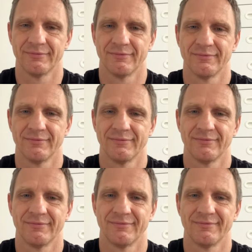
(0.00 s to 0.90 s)

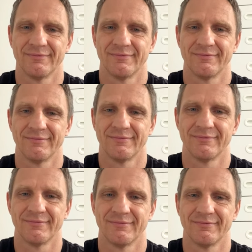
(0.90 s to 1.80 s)

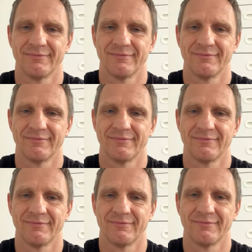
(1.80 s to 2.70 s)

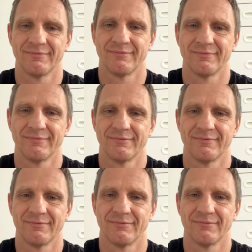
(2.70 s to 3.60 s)

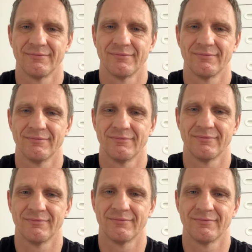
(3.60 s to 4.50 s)

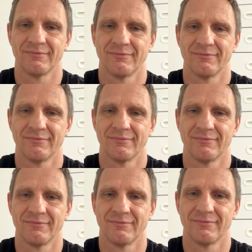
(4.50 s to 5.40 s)

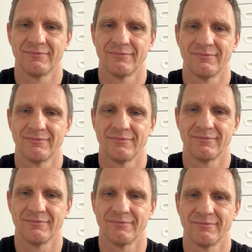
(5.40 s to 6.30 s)

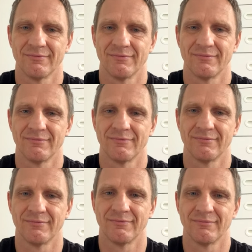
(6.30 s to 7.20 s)

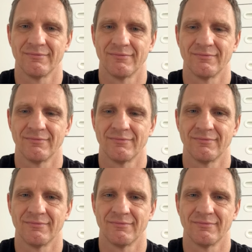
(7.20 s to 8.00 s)
This person isn't speaking.